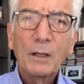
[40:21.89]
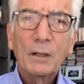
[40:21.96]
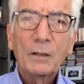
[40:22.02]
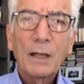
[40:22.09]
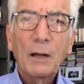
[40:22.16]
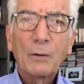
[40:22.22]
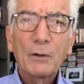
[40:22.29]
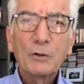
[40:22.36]

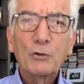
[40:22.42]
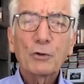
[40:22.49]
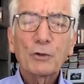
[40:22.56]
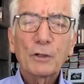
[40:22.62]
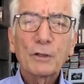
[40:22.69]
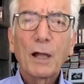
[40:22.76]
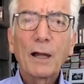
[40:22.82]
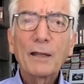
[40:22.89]
Now, you
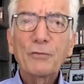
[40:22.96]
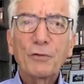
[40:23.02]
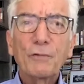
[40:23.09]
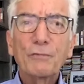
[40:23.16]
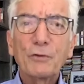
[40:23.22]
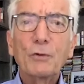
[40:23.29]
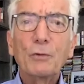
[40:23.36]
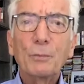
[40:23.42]
can either
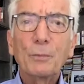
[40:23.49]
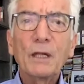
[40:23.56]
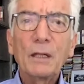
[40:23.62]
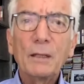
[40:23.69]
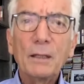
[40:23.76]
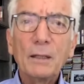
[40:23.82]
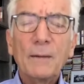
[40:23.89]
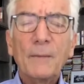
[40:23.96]
view
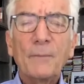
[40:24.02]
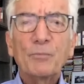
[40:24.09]
me